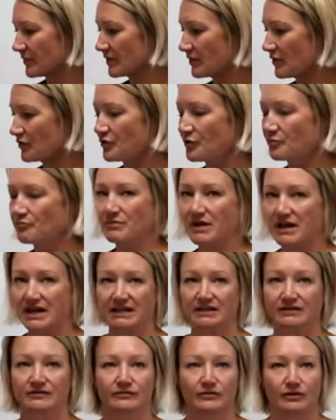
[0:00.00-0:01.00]
the
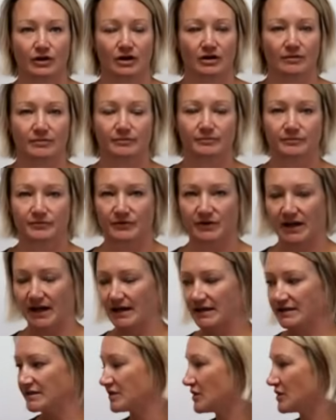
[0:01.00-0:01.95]
main verb. Okay,